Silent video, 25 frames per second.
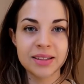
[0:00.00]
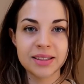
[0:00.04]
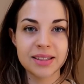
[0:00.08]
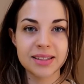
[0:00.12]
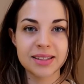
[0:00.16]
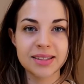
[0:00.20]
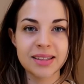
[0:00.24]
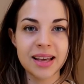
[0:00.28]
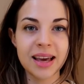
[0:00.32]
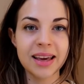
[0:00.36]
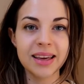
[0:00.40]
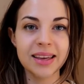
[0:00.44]

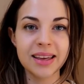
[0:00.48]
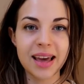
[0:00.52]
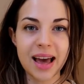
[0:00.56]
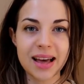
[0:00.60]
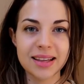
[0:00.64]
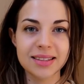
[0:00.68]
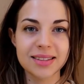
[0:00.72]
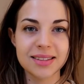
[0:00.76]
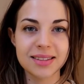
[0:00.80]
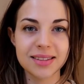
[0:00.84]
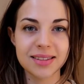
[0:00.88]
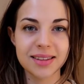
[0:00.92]
To say
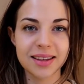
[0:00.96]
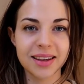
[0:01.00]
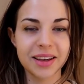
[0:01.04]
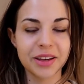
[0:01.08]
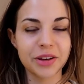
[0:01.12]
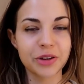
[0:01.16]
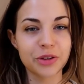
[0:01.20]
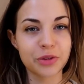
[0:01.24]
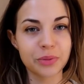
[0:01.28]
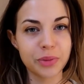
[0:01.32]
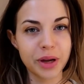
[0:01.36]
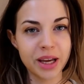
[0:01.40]
yes
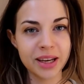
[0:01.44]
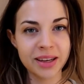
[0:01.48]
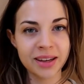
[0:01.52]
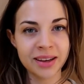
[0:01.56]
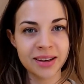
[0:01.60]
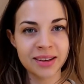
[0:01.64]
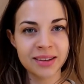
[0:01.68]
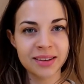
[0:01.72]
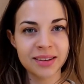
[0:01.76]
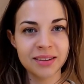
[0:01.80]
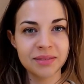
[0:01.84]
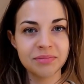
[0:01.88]
in
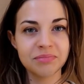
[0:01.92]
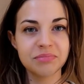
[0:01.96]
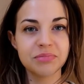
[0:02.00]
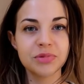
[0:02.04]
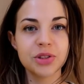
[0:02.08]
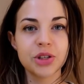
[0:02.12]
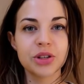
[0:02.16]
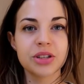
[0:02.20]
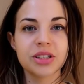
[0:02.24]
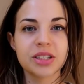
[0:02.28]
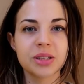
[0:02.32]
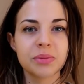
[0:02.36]
Romanian,
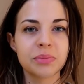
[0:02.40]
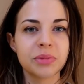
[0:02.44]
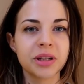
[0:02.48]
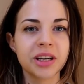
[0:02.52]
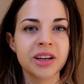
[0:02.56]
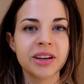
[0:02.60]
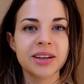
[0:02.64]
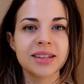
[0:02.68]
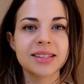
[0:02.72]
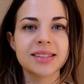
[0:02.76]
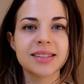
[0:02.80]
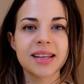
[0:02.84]
you're
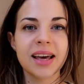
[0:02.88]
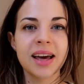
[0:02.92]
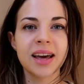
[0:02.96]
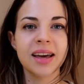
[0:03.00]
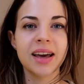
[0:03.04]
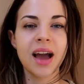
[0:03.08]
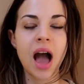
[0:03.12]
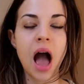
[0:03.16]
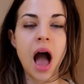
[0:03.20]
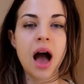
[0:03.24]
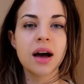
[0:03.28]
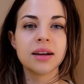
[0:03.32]
simply gonna
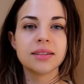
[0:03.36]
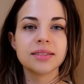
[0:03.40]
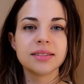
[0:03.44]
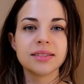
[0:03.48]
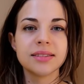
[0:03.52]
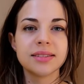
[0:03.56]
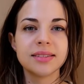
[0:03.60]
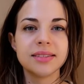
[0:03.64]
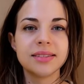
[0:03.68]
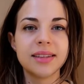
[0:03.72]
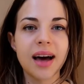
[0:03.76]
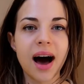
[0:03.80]
say
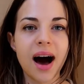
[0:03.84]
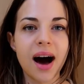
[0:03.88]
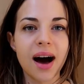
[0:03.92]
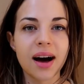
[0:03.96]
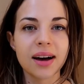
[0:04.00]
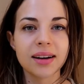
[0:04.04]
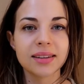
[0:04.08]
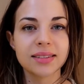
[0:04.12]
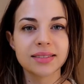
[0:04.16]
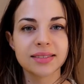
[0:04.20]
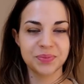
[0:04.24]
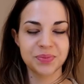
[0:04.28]
da.